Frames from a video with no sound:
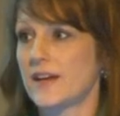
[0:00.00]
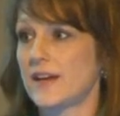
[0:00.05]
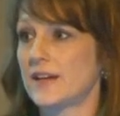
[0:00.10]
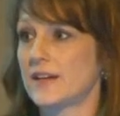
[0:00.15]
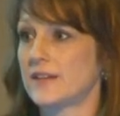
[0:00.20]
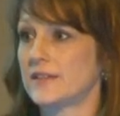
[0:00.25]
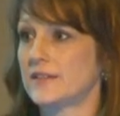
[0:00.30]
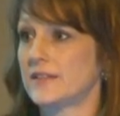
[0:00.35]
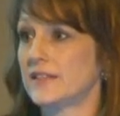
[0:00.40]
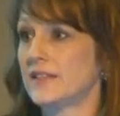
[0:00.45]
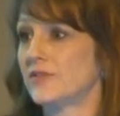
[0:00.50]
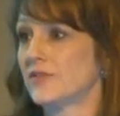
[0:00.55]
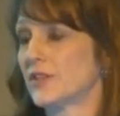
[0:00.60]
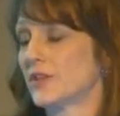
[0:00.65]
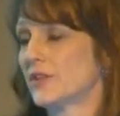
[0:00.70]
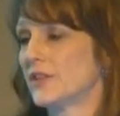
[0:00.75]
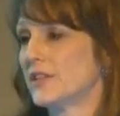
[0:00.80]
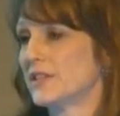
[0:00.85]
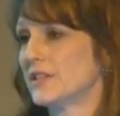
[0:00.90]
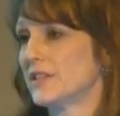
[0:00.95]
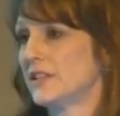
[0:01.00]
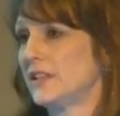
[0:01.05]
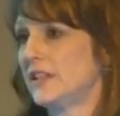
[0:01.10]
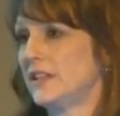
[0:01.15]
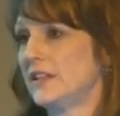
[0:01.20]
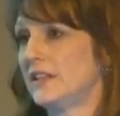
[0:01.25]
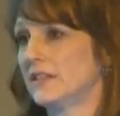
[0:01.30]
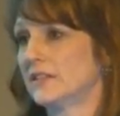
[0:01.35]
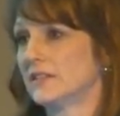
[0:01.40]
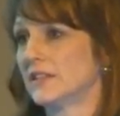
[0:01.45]
and if there is
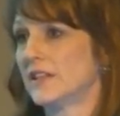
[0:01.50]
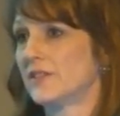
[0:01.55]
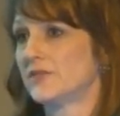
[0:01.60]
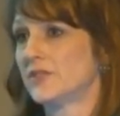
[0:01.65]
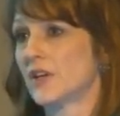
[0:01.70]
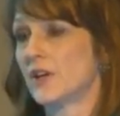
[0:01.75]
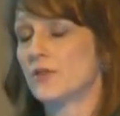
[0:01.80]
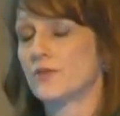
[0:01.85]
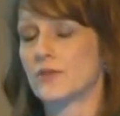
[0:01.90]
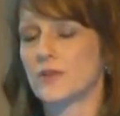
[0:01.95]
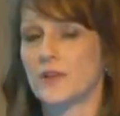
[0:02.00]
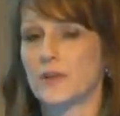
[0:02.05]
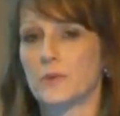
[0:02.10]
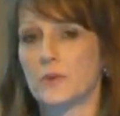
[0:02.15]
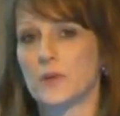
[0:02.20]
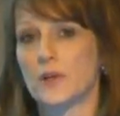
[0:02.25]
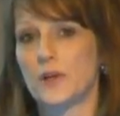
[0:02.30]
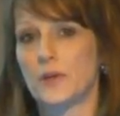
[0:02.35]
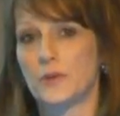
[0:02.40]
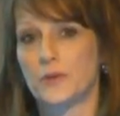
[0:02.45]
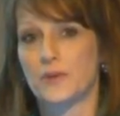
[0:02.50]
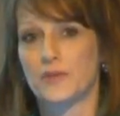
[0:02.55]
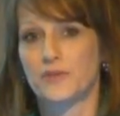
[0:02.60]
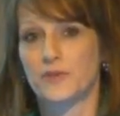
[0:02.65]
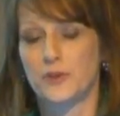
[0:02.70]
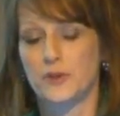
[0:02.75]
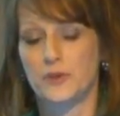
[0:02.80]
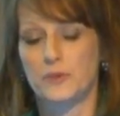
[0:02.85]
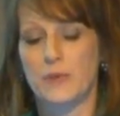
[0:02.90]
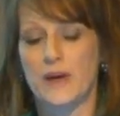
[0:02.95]
any left over, it will go to a
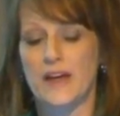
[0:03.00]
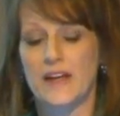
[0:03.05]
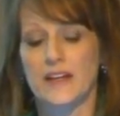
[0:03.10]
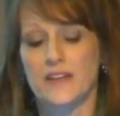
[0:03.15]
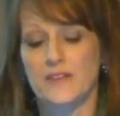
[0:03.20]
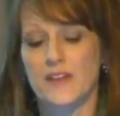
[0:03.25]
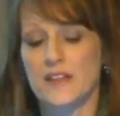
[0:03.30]
food bank.